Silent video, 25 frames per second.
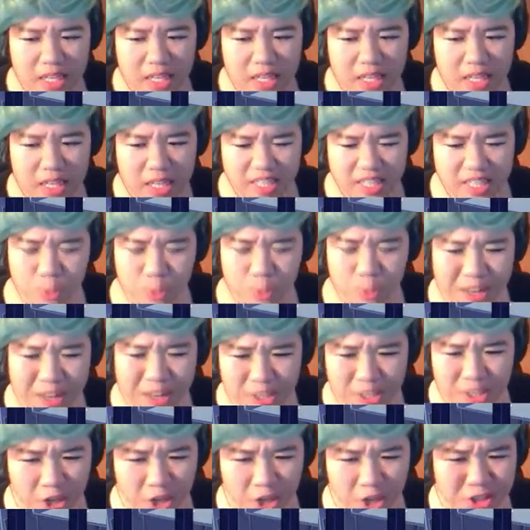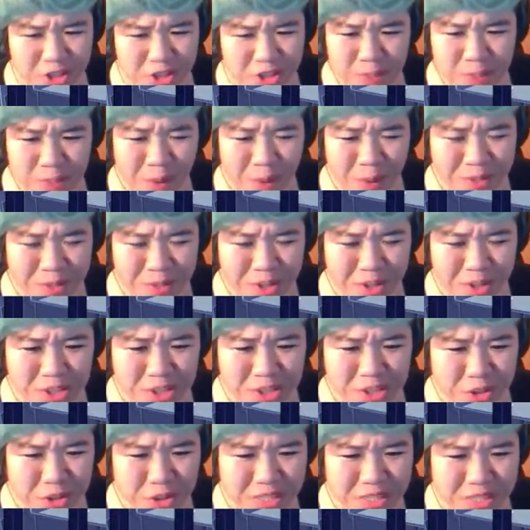That's right, the doctor is probably going to
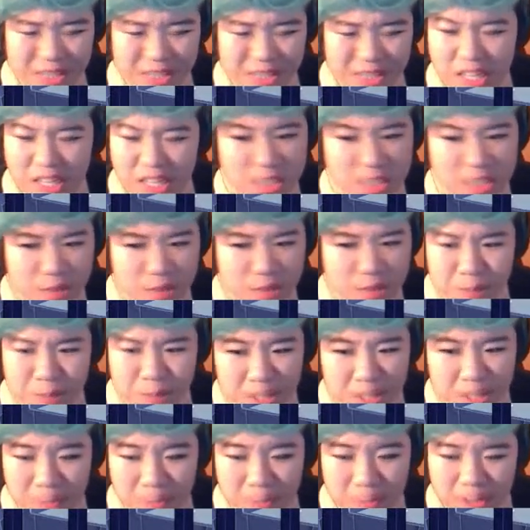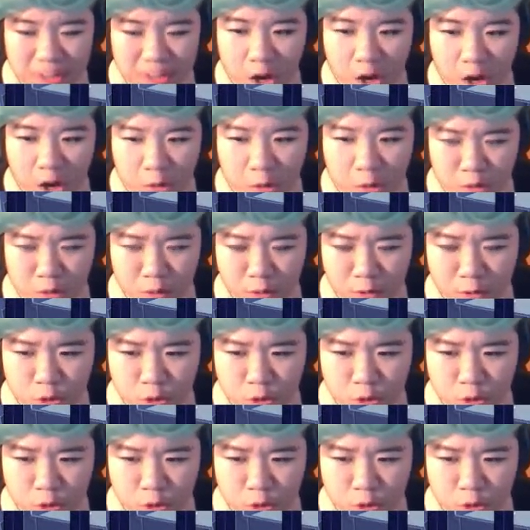do something unspeakably horrible